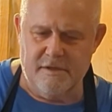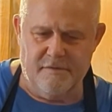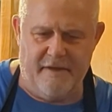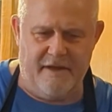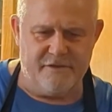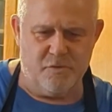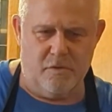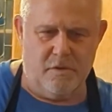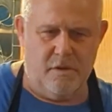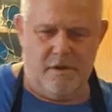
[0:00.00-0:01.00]
of
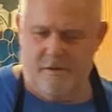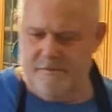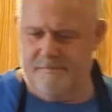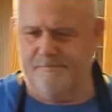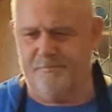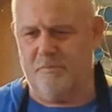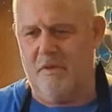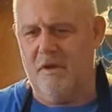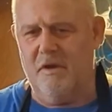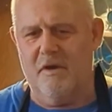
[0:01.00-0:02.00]
actual
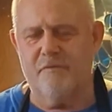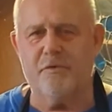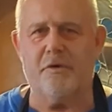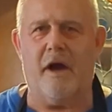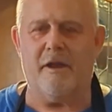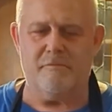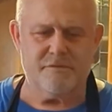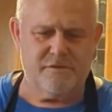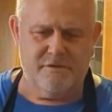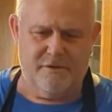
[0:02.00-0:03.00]
food items
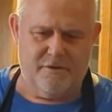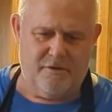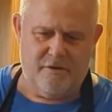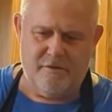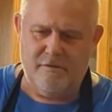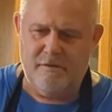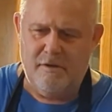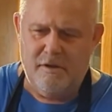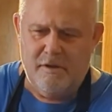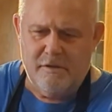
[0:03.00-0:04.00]
on our
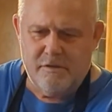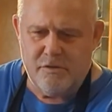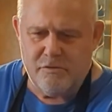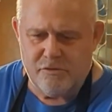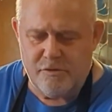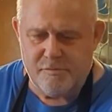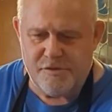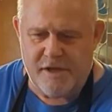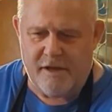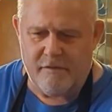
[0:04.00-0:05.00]
YouTube
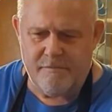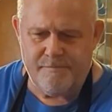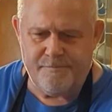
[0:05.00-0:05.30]
channel.